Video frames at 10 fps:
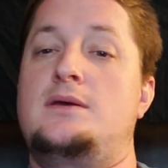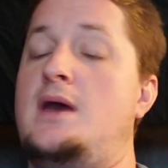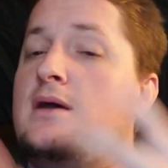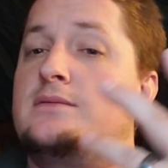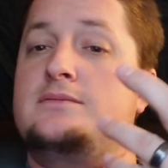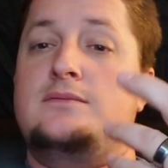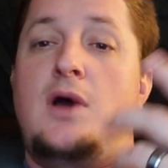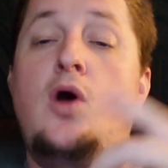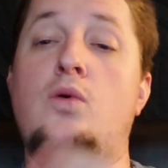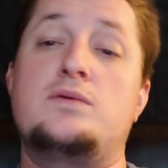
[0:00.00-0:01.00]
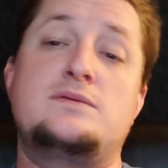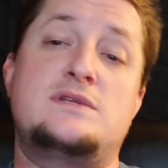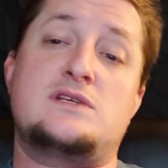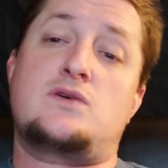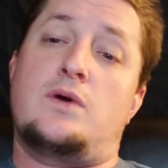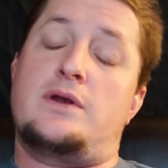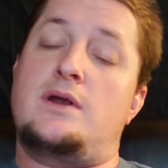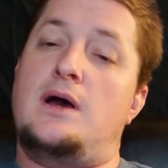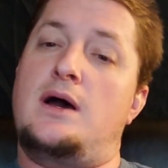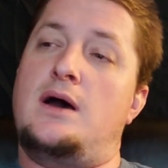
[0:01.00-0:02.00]
Yeah. Oh, Discord.
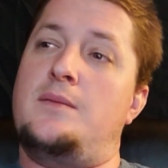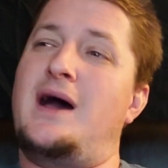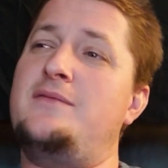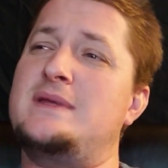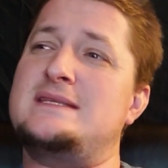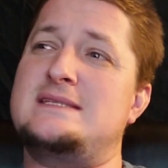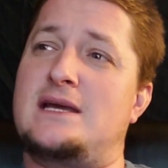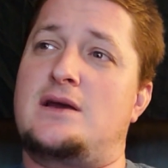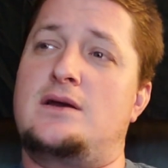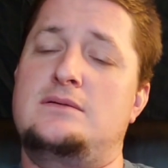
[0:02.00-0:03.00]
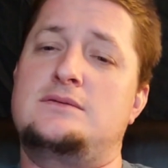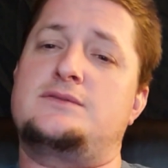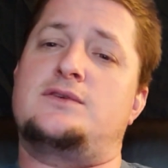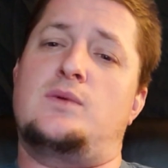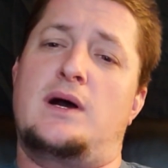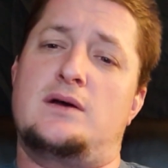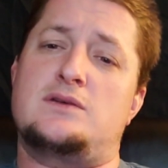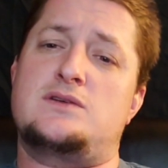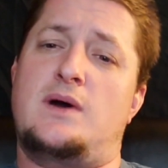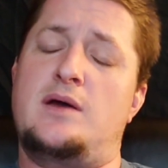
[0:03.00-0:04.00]
I've been sick for a
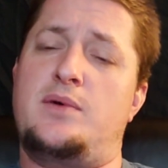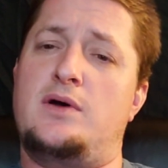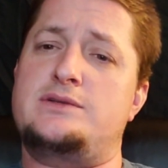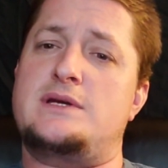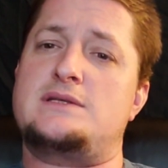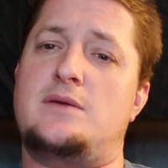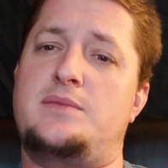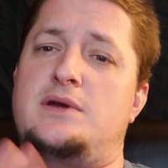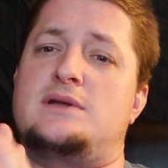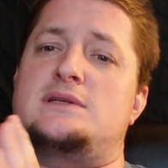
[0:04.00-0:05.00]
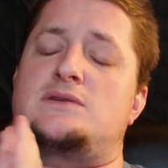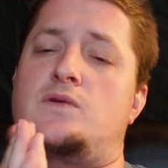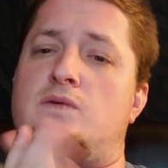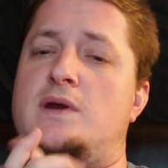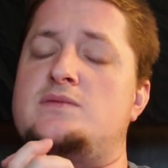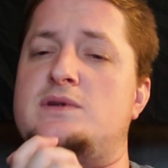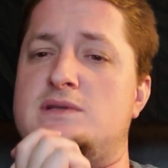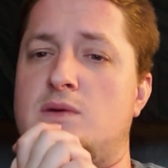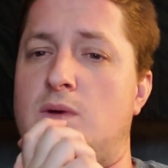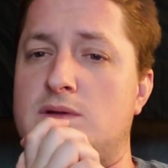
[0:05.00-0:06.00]
while, so I apologize not being on Discord quite as much
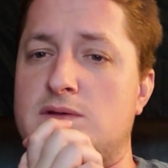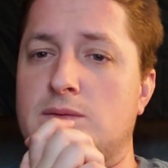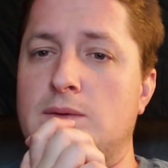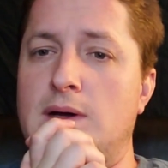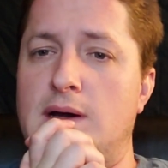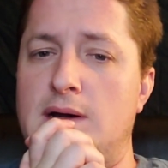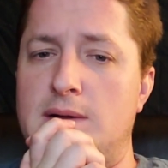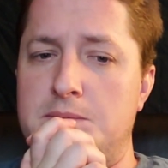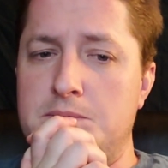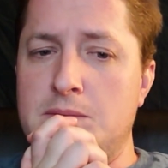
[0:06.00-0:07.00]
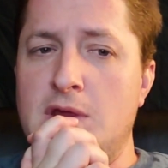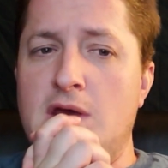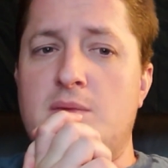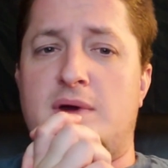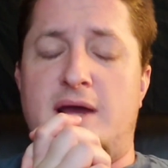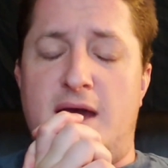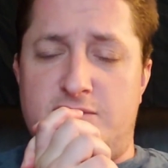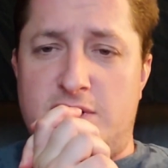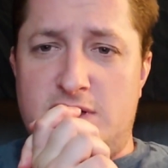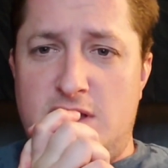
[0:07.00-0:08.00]
as I want to. But I
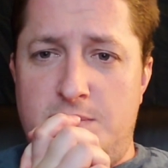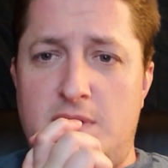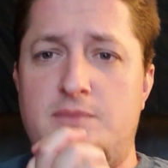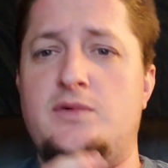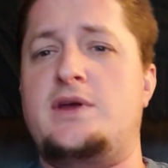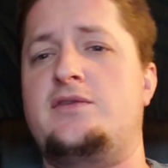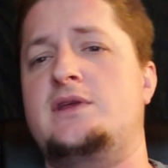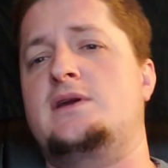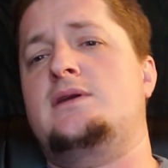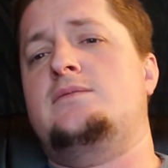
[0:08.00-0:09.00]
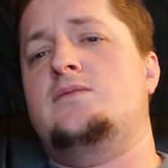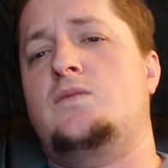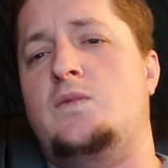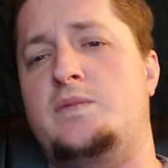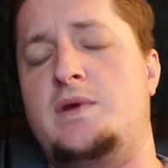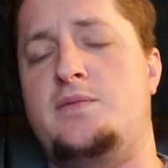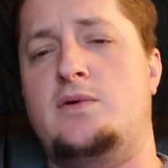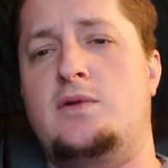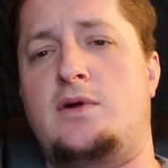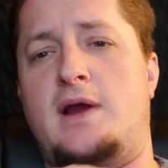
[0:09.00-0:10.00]
have tried to keep up with everything. When
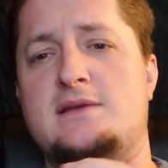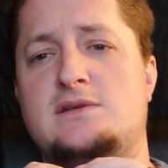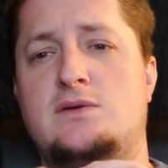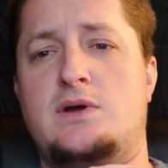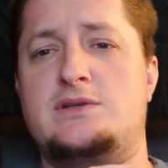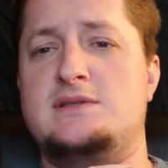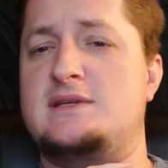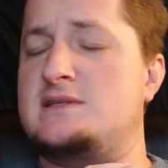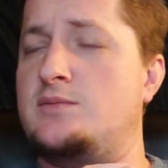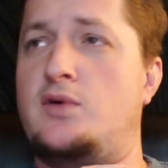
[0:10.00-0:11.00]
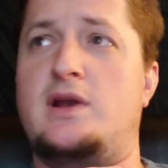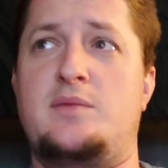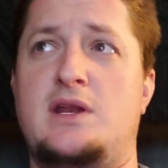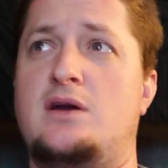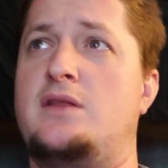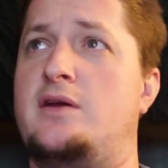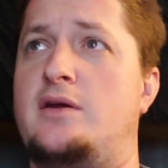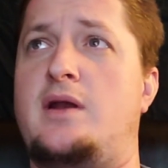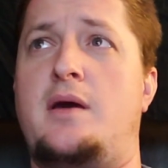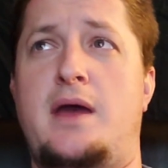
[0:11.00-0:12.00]
people are asking questions, at some point I'm getting on
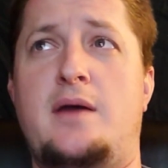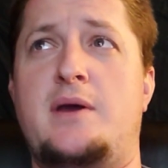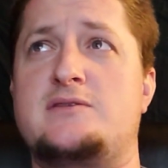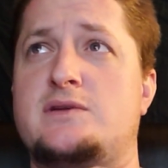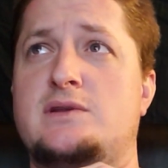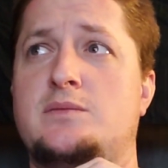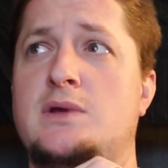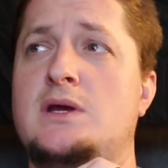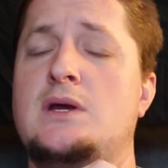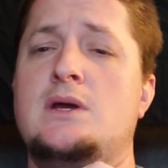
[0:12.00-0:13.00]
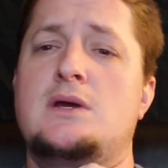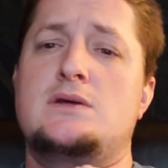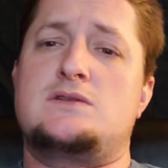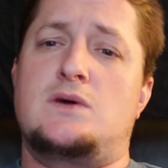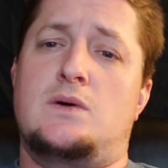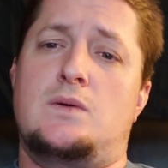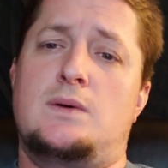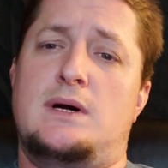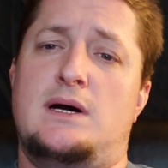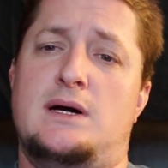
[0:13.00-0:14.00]
there and I am answering them.
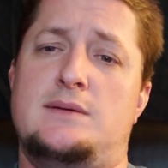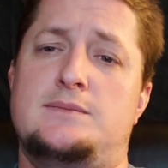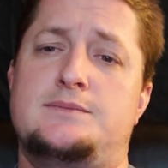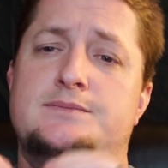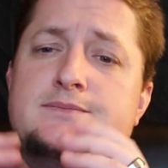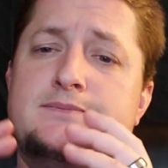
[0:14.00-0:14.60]
So